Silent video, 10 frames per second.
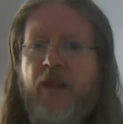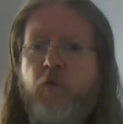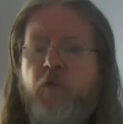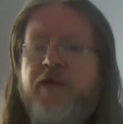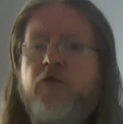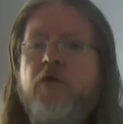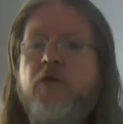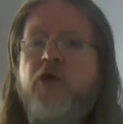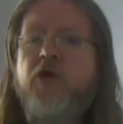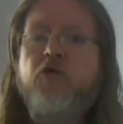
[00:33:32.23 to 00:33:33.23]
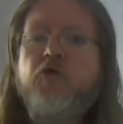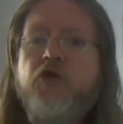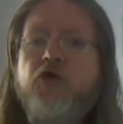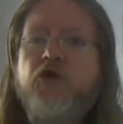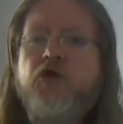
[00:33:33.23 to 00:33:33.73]
when you
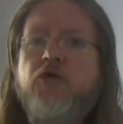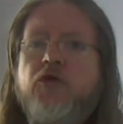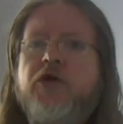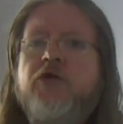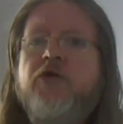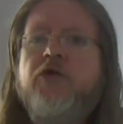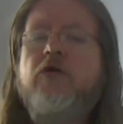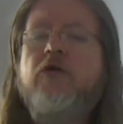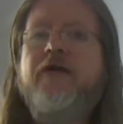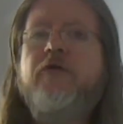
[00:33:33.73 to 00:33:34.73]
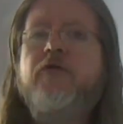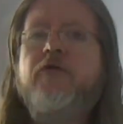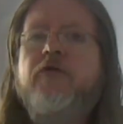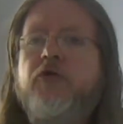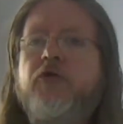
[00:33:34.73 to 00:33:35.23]
approach a controlled
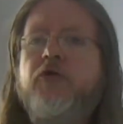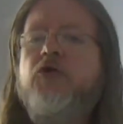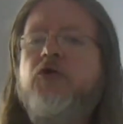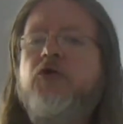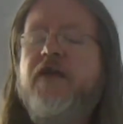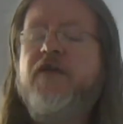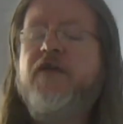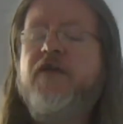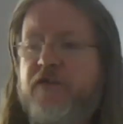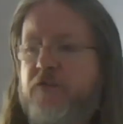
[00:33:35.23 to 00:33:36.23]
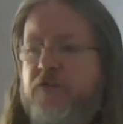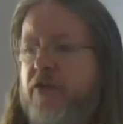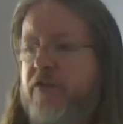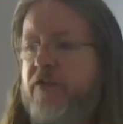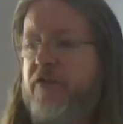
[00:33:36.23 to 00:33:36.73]
aerodrome, or a controlled airspace
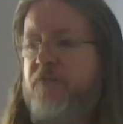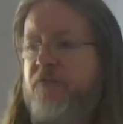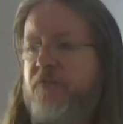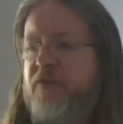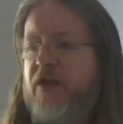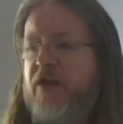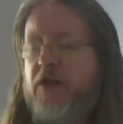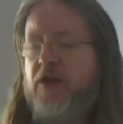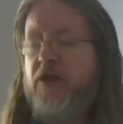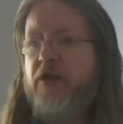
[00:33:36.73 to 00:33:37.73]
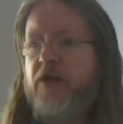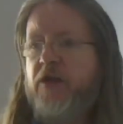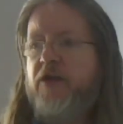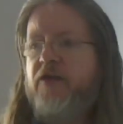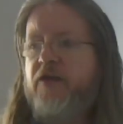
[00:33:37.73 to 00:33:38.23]
rather,
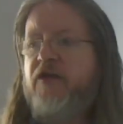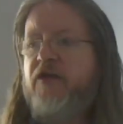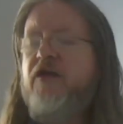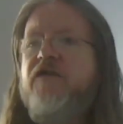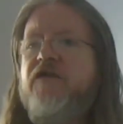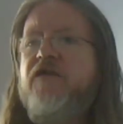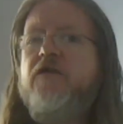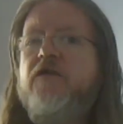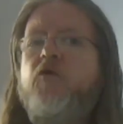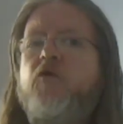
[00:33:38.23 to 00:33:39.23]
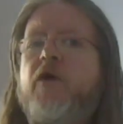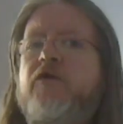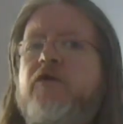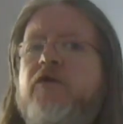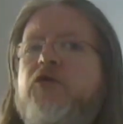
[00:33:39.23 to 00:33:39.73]
the easiest way
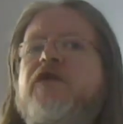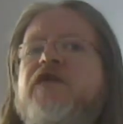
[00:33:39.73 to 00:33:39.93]
to do